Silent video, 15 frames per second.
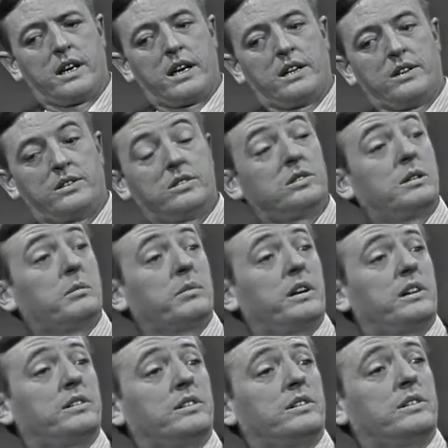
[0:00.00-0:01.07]
at least in some
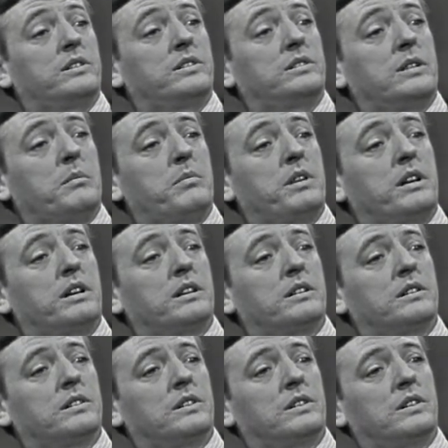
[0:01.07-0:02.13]
cases, something
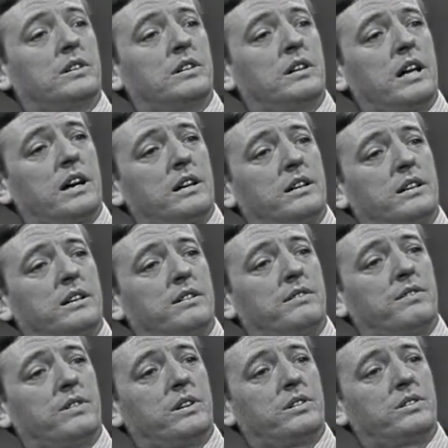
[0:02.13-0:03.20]
negative.
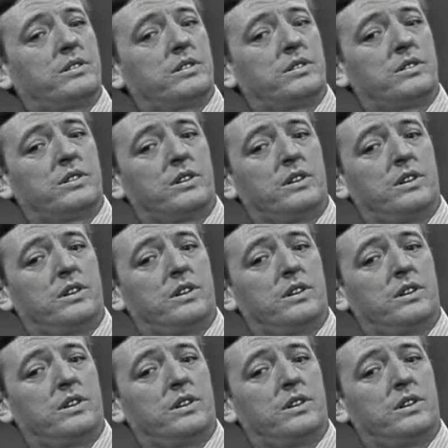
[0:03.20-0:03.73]
For instance,